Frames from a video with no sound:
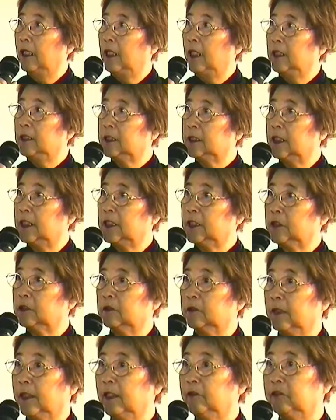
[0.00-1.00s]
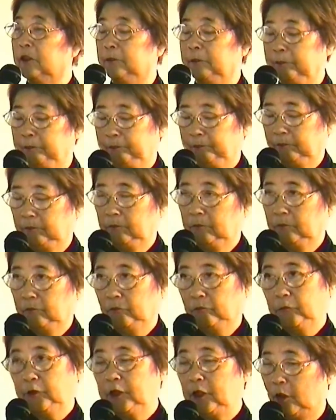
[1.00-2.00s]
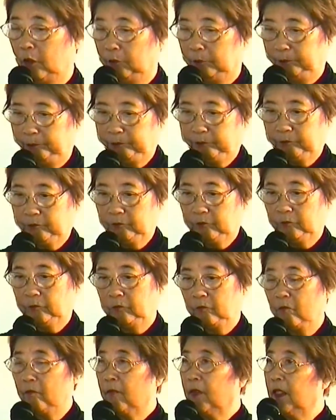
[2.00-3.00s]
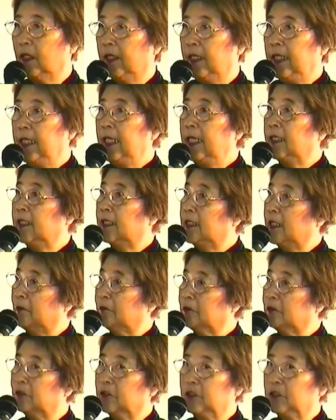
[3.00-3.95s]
educational level. So he ended up